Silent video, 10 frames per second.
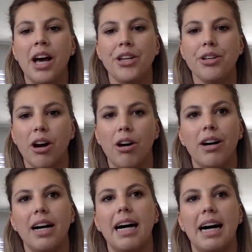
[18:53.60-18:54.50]
You know,
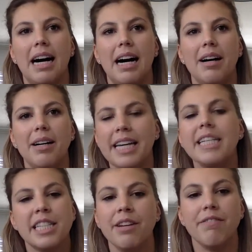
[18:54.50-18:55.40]
it
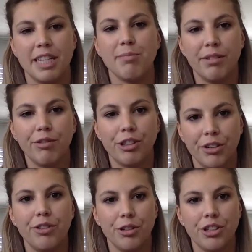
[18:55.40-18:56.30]
is an investment for
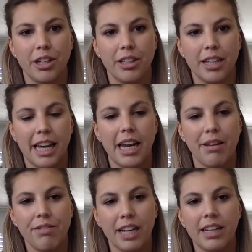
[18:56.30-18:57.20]
the future, and I
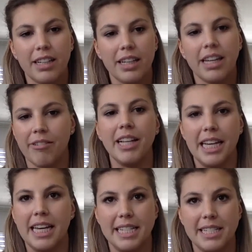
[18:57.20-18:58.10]
think it
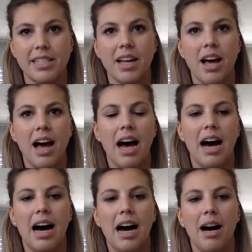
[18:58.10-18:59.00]
really is.
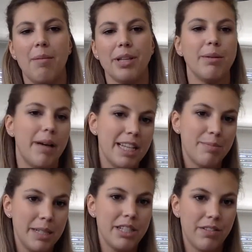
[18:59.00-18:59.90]
But the
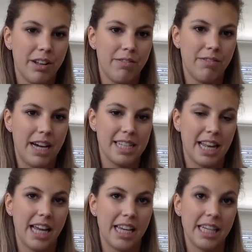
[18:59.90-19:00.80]
best piece of advice that
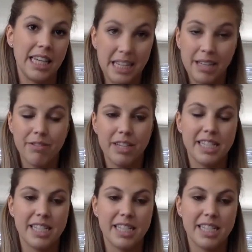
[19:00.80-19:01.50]
I can give is